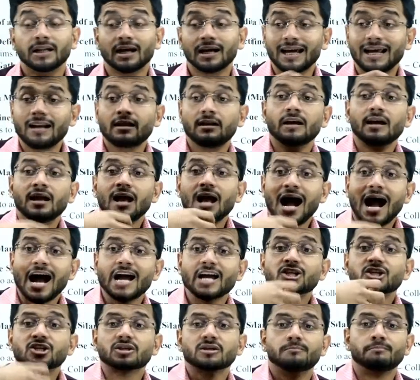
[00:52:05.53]
But again,
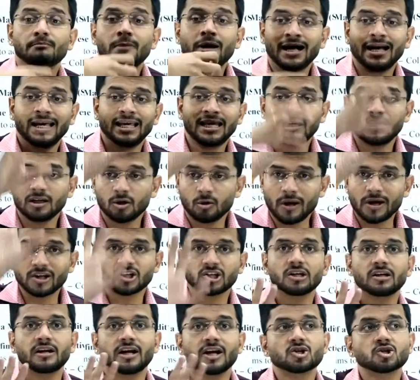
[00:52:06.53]
my
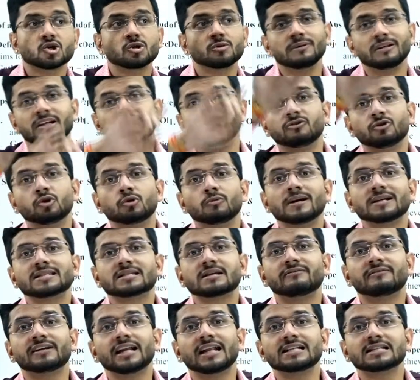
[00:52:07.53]
questionnaire should be reviewed
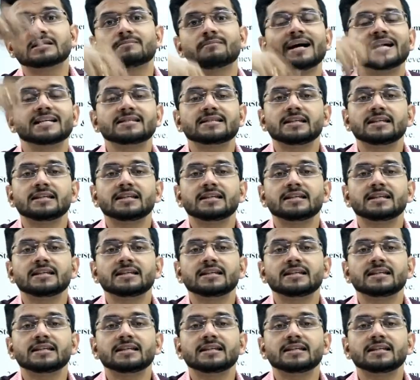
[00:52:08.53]
by someone else,